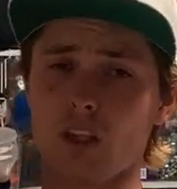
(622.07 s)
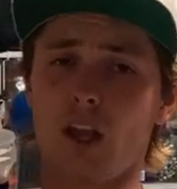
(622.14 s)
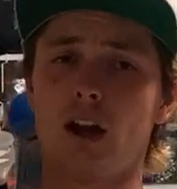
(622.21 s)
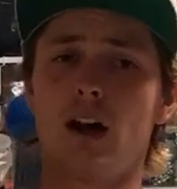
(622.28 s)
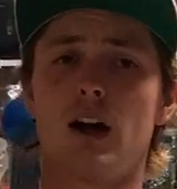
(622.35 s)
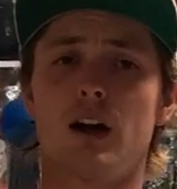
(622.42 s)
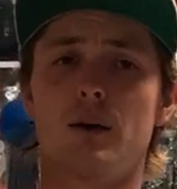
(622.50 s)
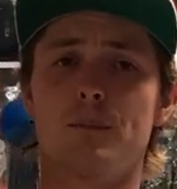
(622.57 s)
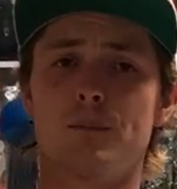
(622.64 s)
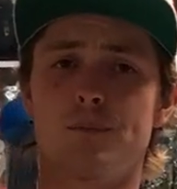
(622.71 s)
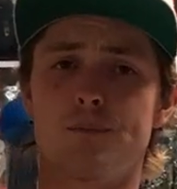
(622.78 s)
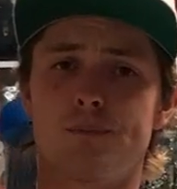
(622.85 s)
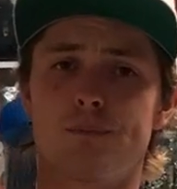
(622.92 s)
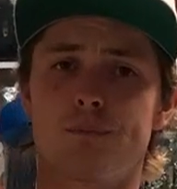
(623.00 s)

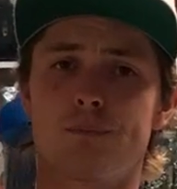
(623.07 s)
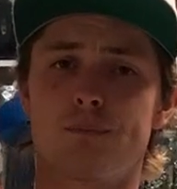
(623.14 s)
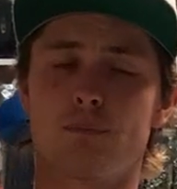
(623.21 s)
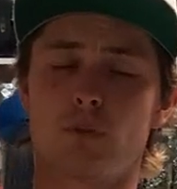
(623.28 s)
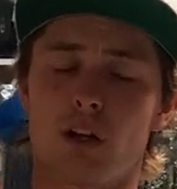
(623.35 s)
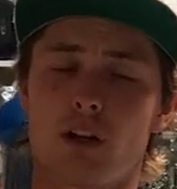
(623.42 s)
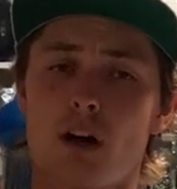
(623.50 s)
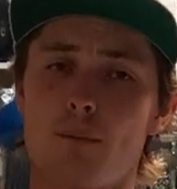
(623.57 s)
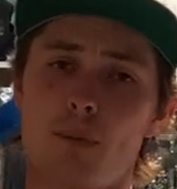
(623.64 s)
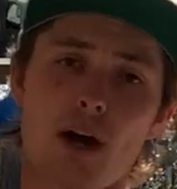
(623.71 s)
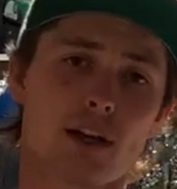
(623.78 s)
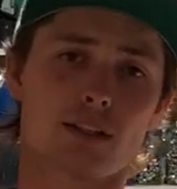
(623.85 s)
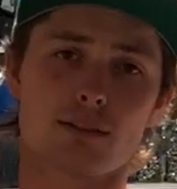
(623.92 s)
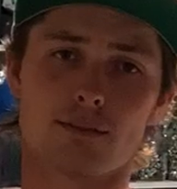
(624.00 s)
an
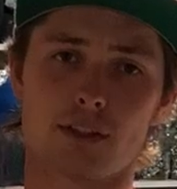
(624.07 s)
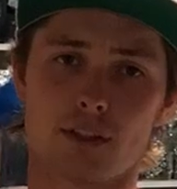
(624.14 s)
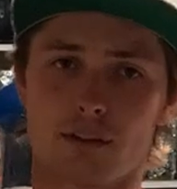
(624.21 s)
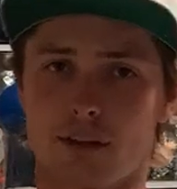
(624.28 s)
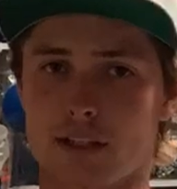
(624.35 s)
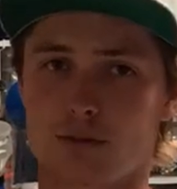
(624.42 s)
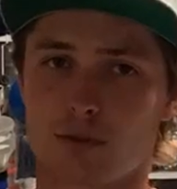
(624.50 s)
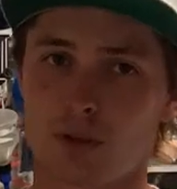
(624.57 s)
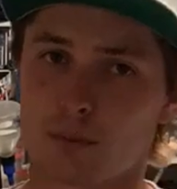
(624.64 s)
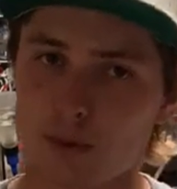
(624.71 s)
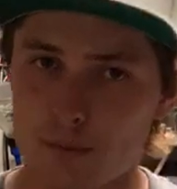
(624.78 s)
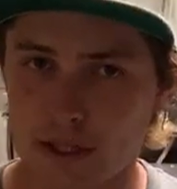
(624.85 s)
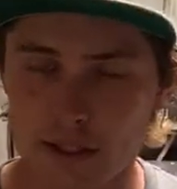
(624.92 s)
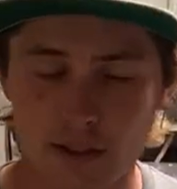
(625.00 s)
unboxing video. That's what I'll
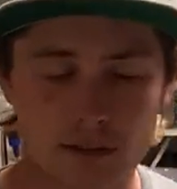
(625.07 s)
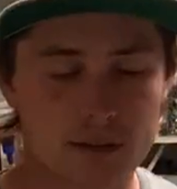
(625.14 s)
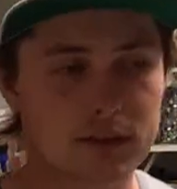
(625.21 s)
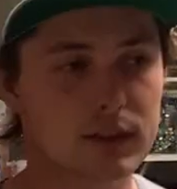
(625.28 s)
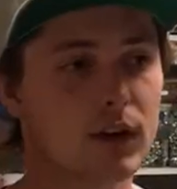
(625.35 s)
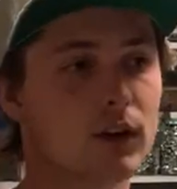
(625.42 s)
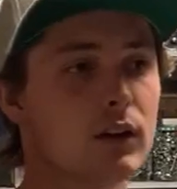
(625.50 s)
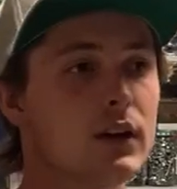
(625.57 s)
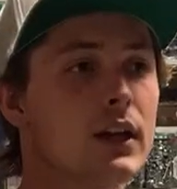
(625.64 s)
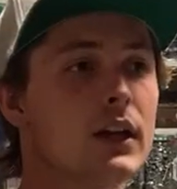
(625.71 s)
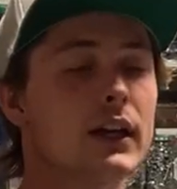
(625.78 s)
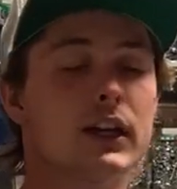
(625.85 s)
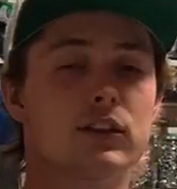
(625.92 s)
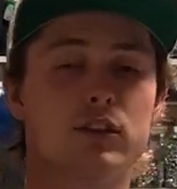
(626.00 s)
be making. So
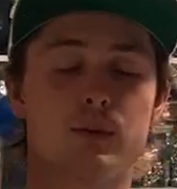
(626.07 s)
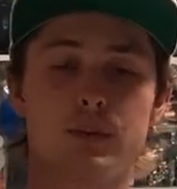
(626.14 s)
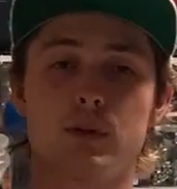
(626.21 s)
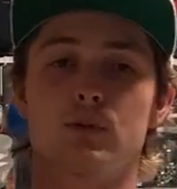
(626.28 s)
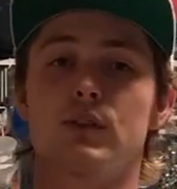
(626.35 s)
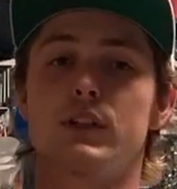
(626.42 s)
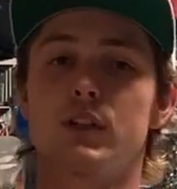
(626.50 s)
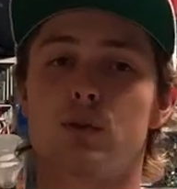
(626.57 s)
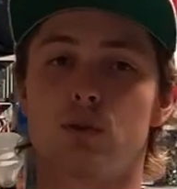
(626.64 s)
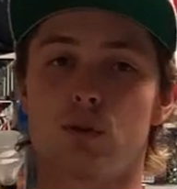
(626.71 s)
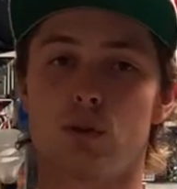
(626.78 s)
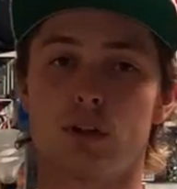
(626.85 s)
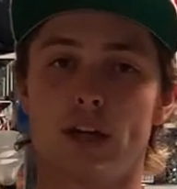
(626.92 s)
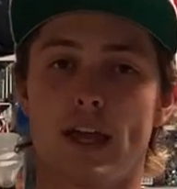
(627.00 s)
it should be really
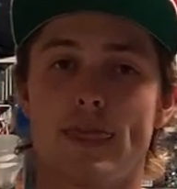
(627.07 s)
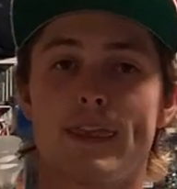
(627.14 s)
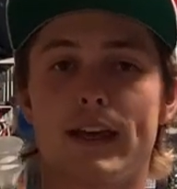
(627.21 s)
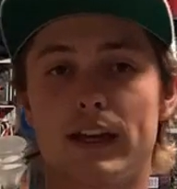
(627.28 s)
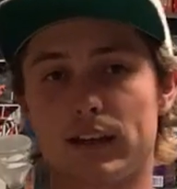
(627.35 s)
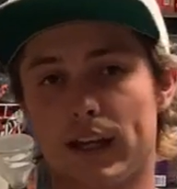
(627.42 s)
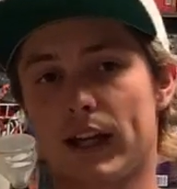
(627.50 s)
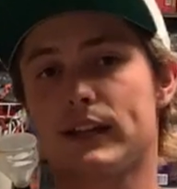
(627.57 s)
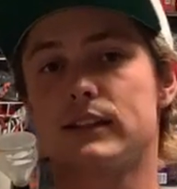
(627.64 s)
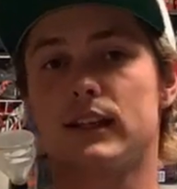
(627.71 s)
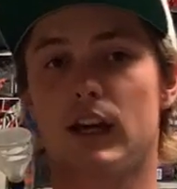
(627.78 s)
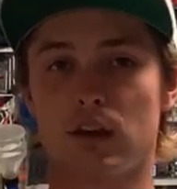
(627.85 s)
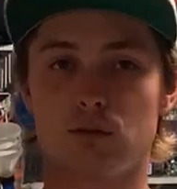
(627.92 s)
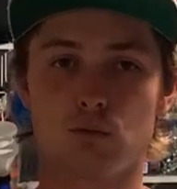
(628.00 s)
cool. And then, like I
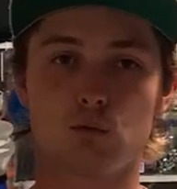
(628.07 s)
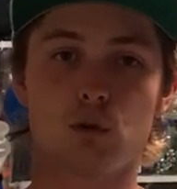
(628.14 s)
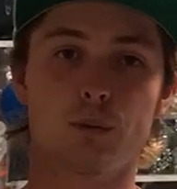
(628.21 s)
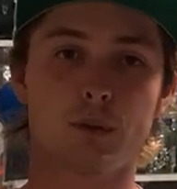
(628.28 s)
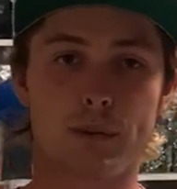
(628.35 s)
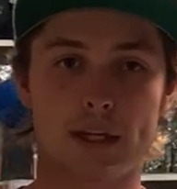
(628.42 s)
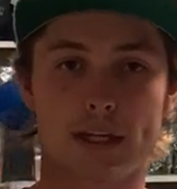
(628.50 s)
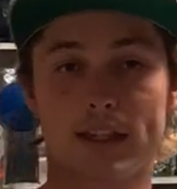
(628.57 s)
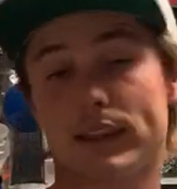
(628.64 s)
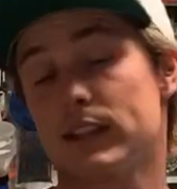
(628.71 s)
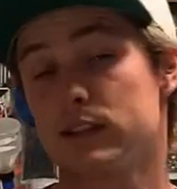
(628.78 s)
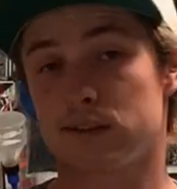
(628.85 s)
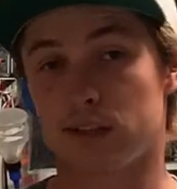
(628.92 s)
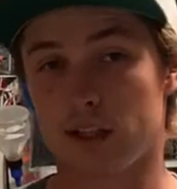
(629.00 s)
said, we'll be making the
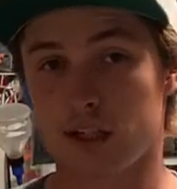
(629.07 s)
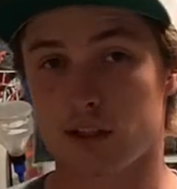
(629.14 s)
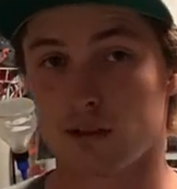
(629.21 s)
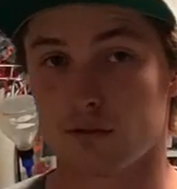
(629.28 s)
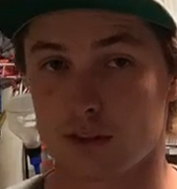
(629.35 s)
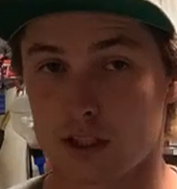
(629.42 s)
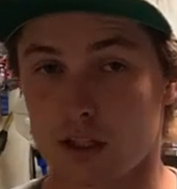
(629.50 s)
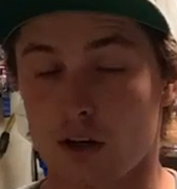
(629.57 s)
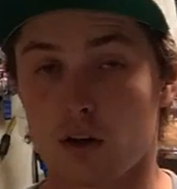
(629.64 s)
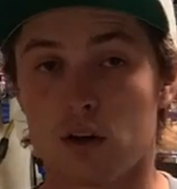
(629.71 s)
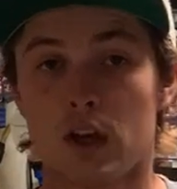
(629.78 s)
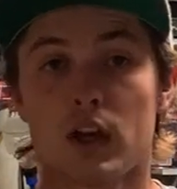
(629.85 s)
installation video.